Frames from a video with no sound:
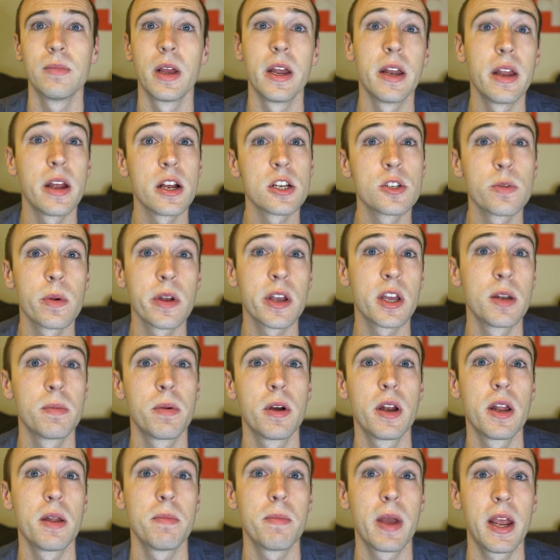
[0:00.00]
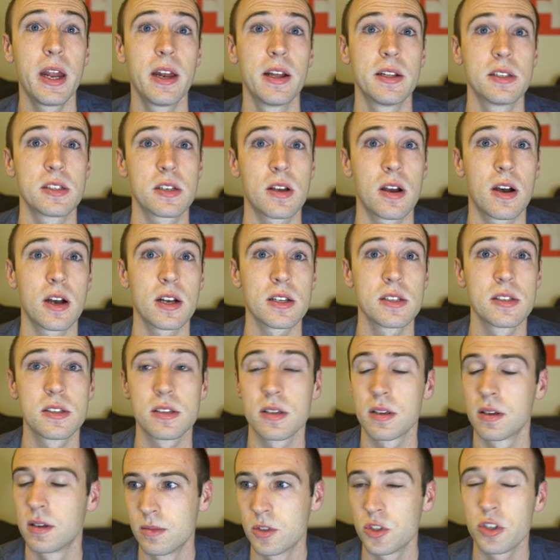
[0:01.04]
and here's where you can put in maintenance
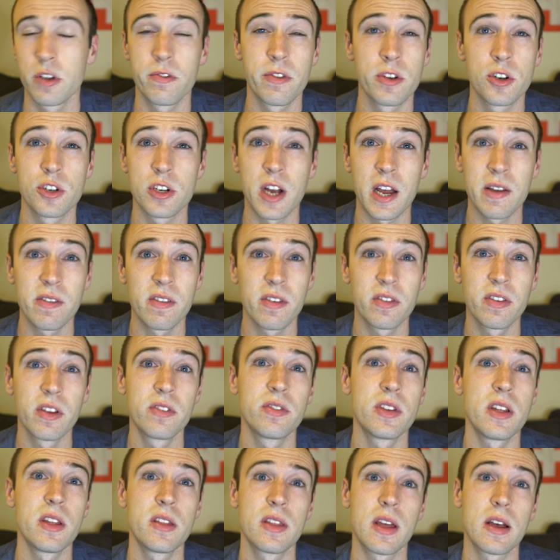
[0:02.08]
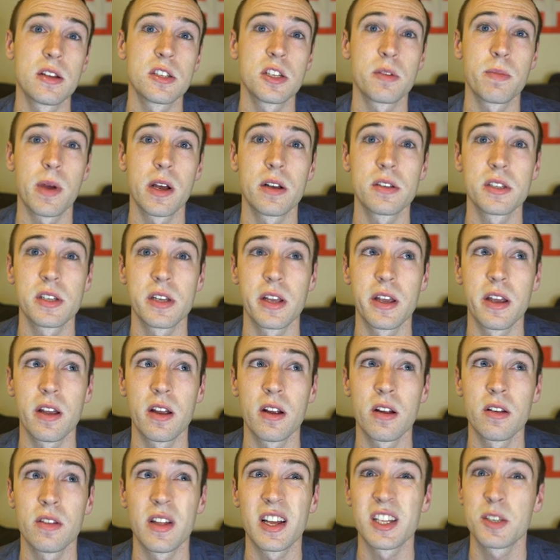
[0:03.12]
costs. So if you're driving 15,000 miles a
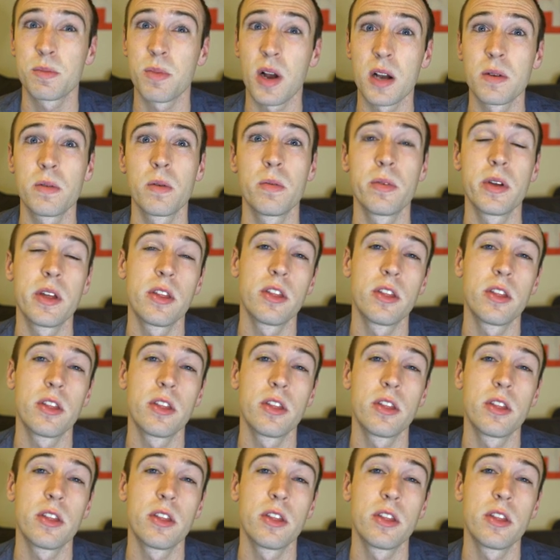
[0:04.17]
year, that's probably